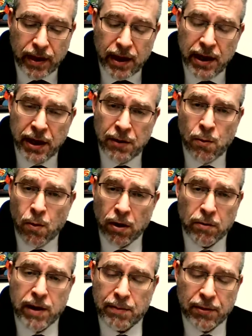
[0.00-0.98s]
in war
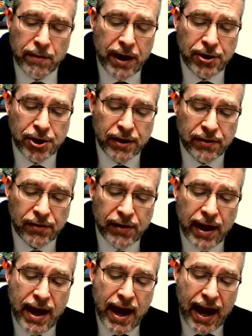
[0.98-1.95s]
reparations
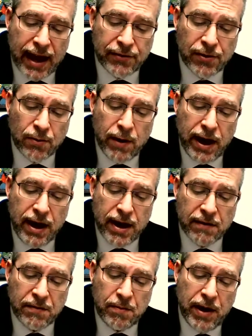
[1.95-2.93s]
as a way
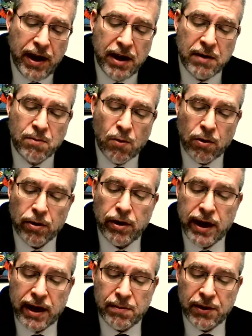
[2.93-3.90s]
of paying moral
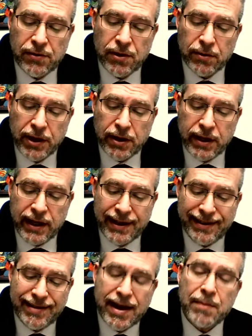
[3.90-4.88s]
and material
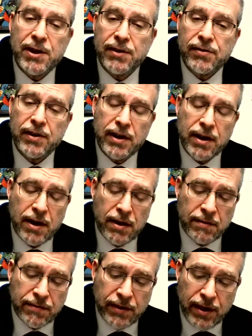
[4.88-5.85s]
indemnity
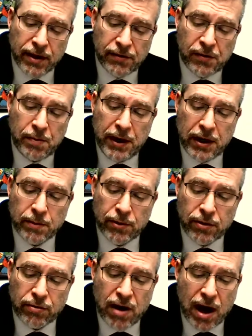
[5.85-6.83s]
for the unspeakable
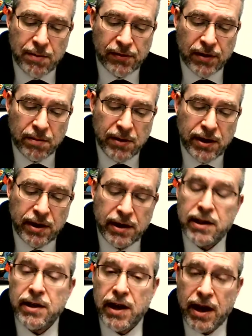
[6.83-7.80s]
crimes committed in
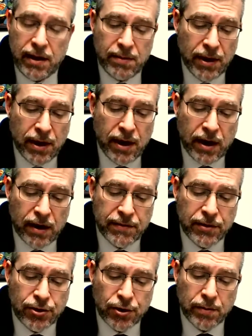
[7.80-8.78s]
the name of the
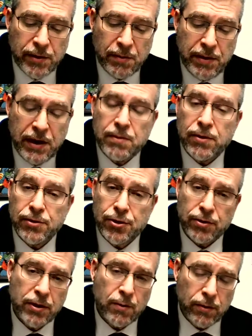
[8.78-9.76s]
German people
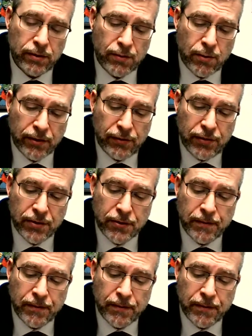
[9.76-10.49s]
during World War II.